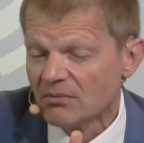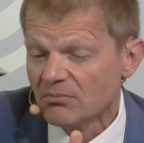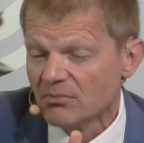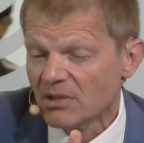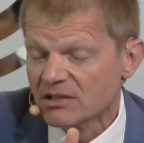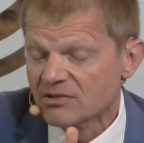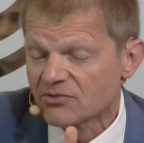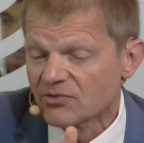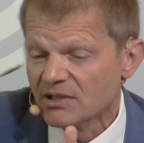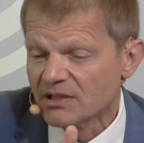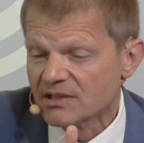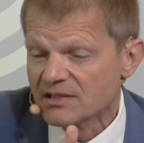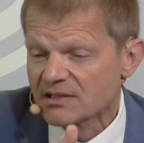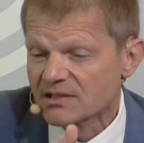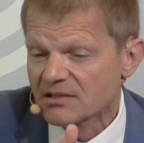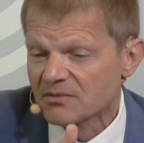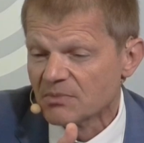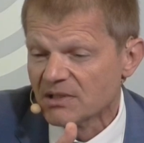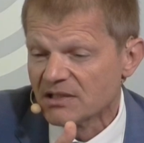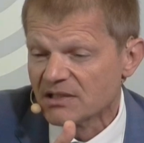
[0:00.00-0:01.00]

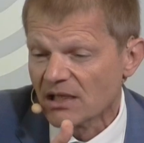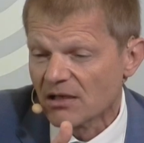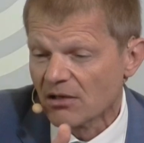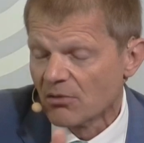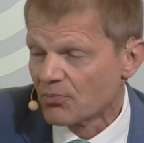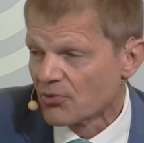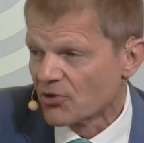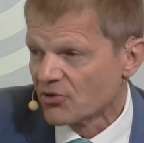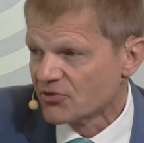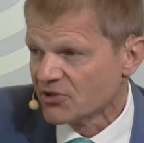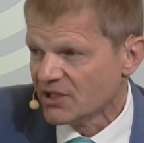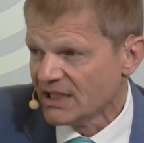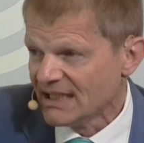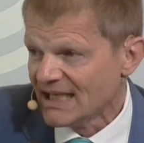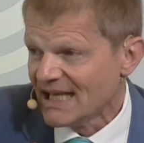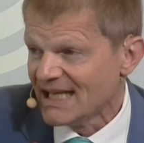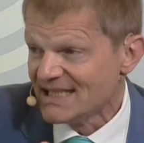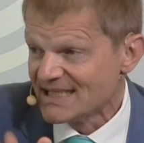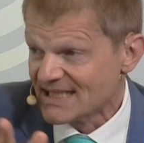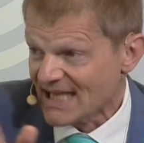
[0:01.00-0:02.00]
matrix
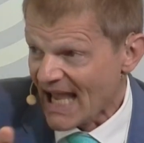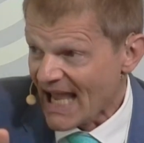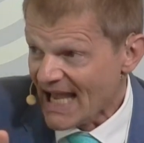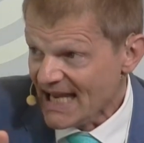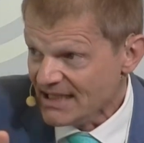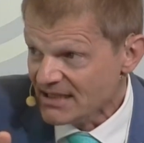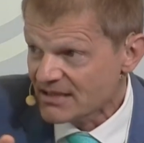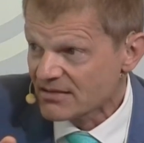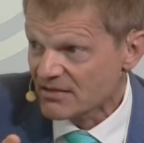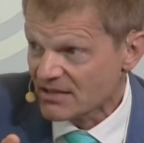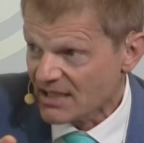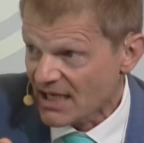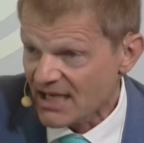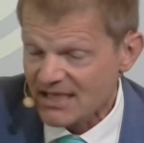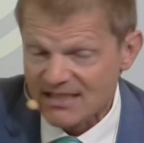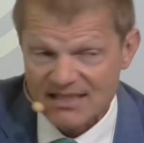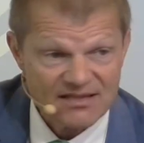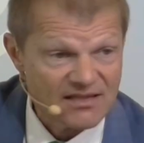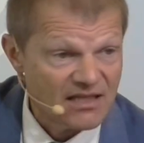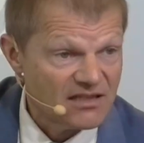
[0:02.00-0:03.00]
metalloproteinase 8
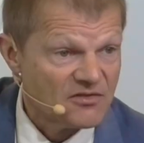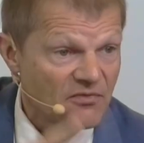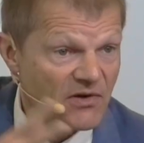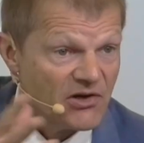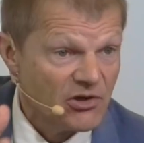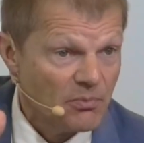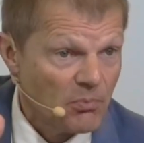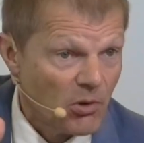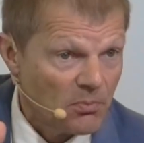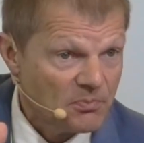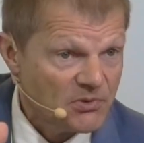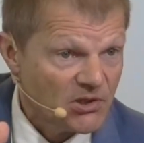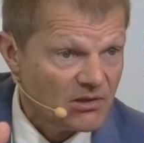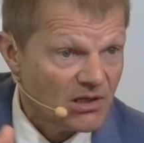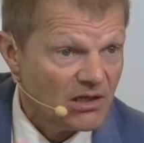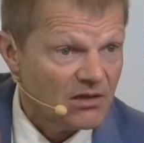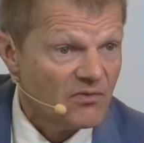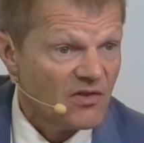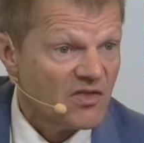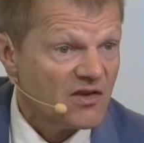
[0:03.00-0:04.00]
test, it's very
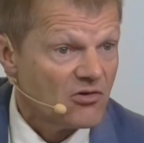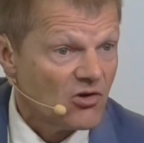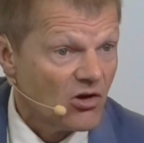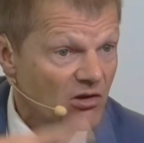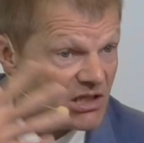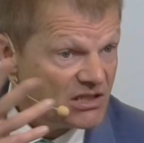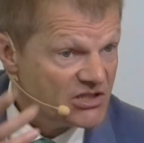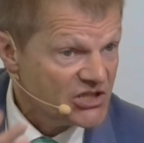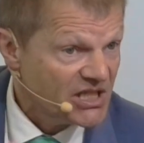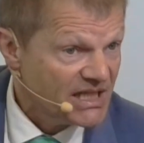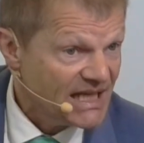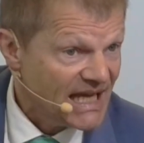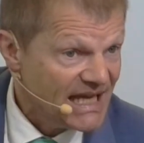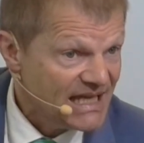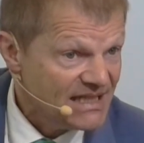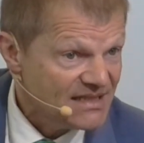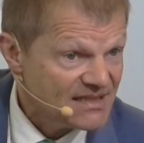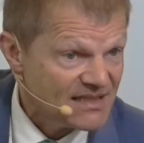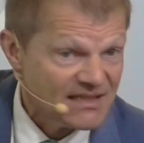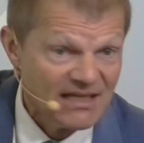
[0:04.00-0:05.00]
popular with the
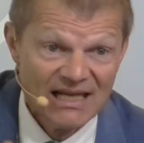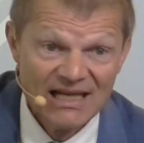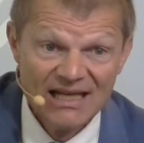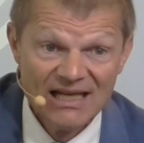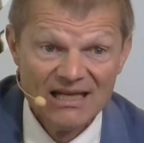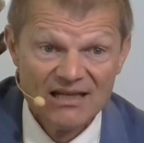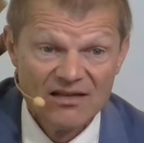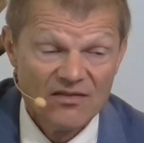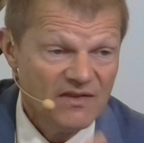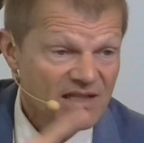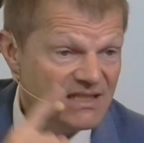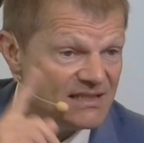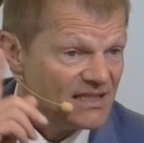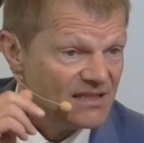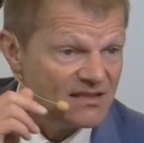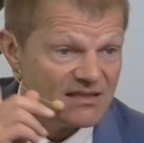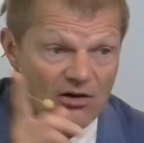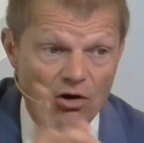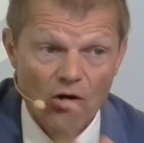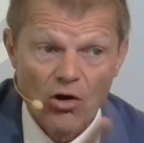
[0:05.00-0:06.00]
collagenase. This
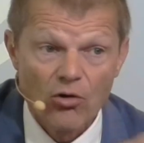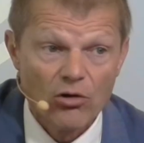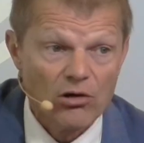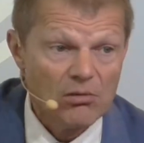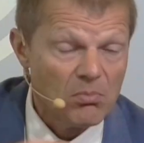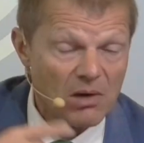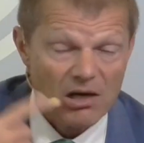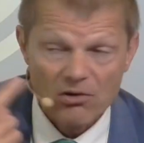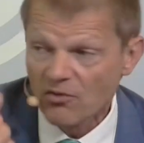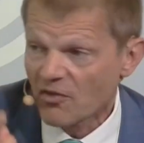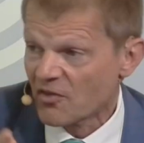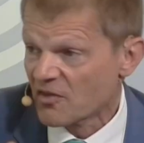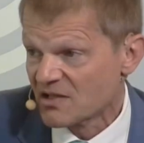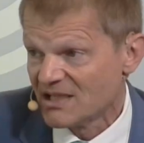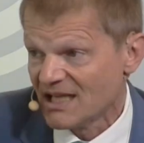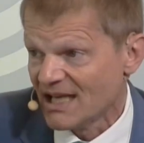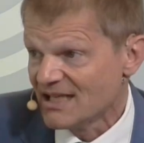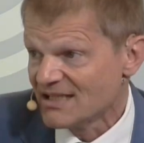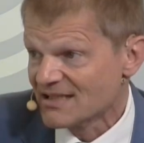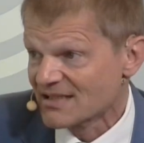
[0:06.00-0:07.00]
is a whole mouth
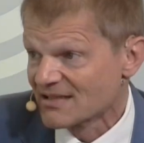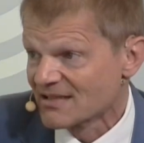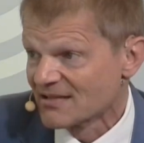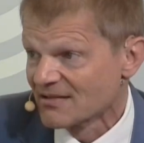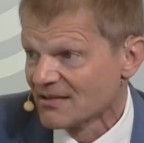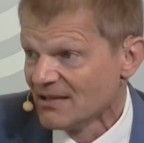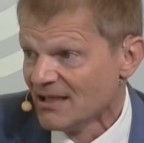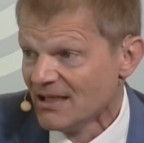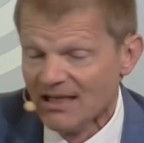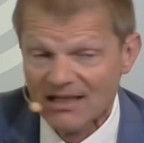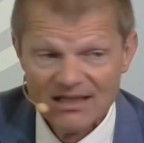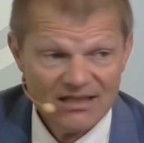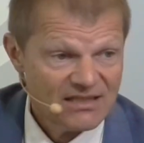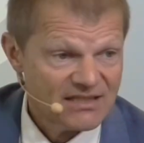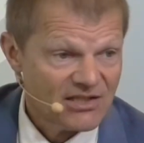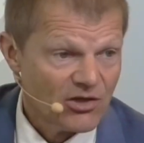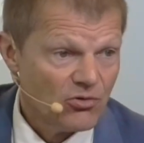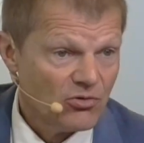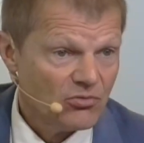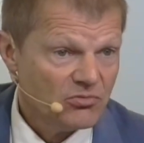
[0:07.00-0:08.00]
test.
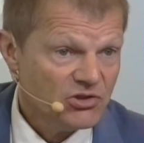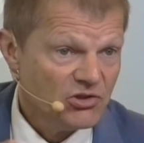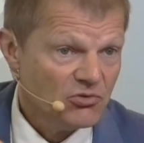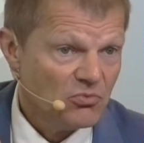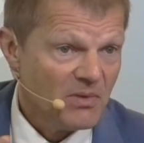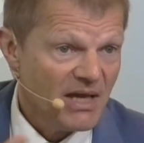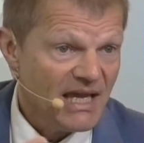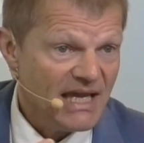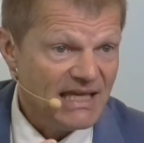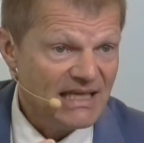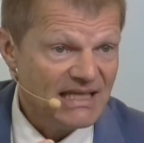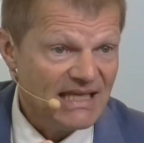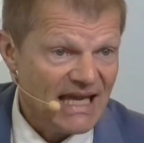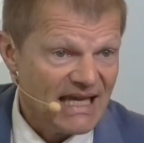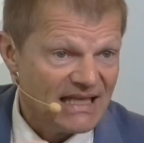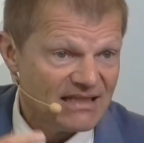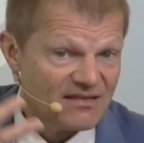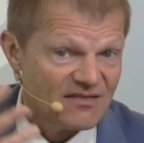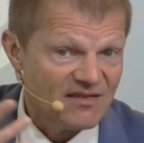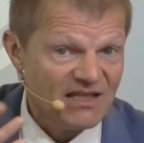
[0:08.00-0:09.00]
So you may
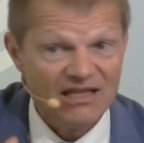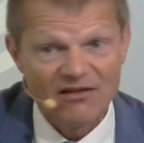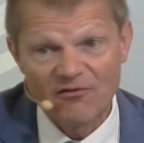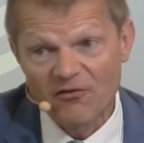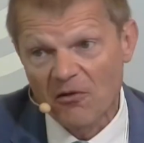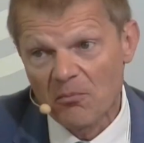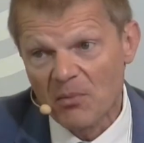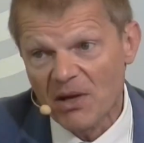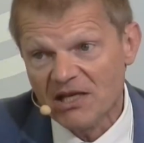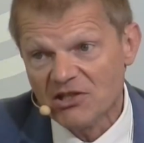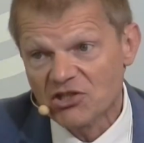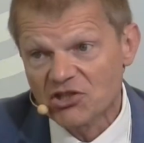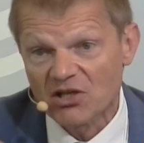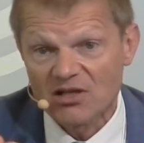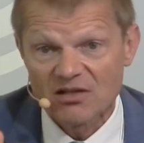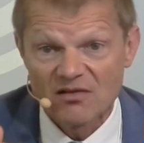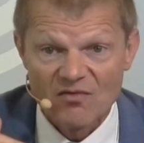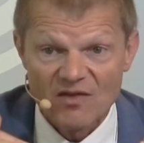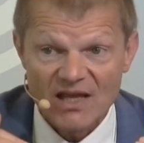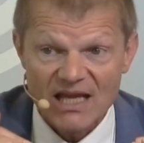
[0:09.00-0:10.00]
get the
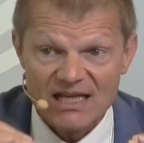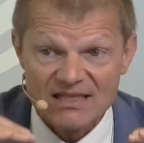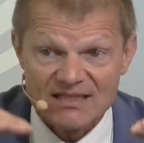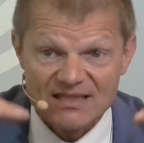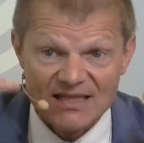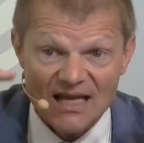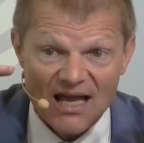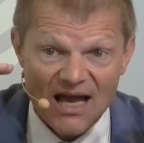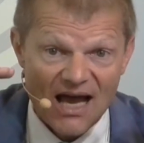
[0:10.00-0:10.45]
information, there's a